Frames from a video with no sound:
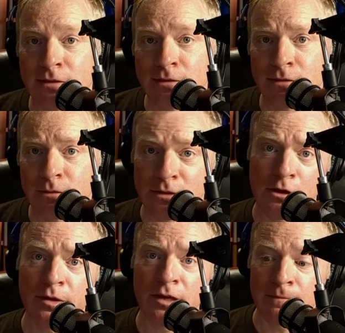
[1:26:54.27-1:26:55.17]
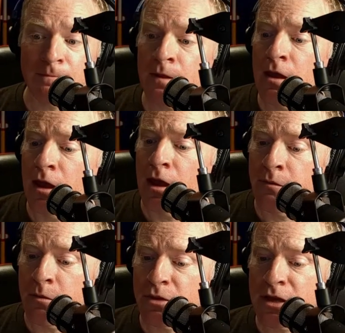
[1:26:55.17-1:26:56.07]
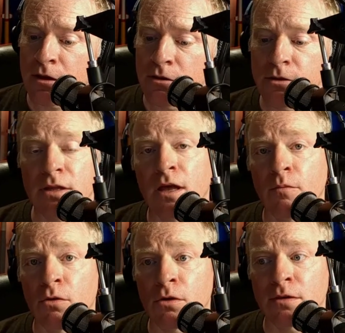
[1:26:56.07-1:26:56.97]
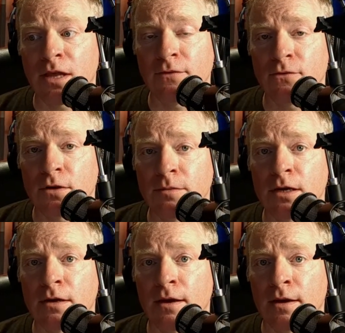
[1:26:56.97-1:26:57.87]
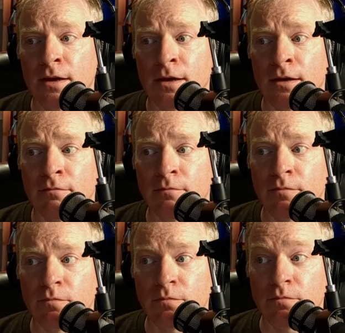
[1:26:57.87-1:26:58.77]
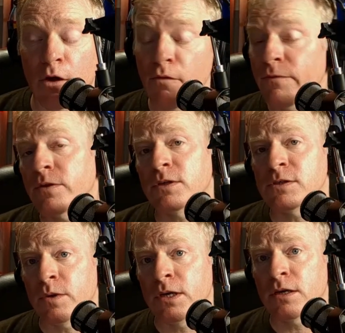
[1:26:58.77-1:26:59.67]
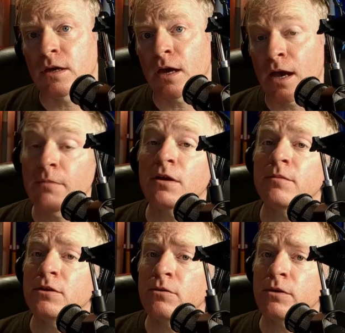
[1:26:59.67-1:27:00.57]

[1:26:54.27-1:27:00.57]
well, so be it. I'm planning on doing a lot more live streaming, hopefully once a week. I am going to be doing